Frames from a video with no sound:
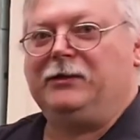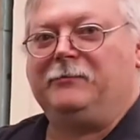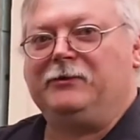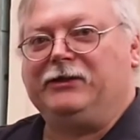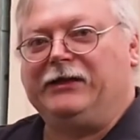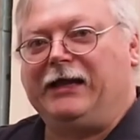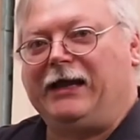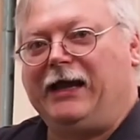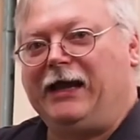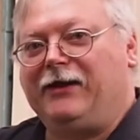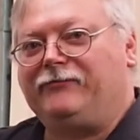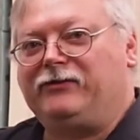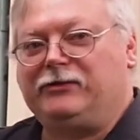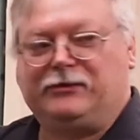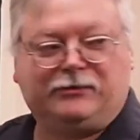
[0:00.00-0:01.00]
You
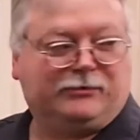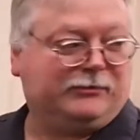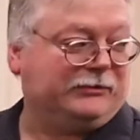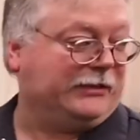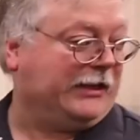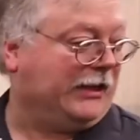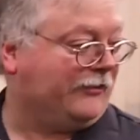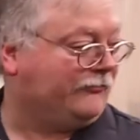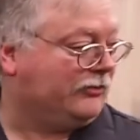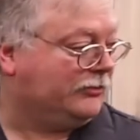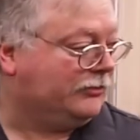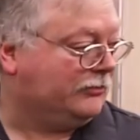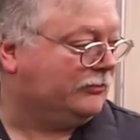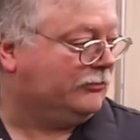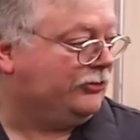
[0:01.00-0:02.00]
have to
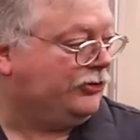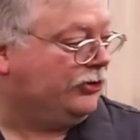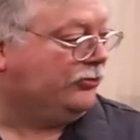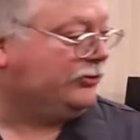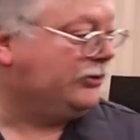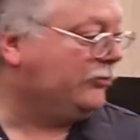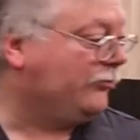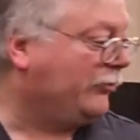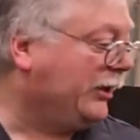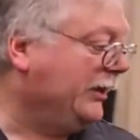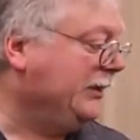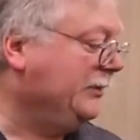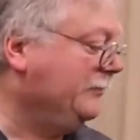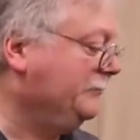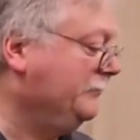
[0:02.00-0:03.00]
use it right.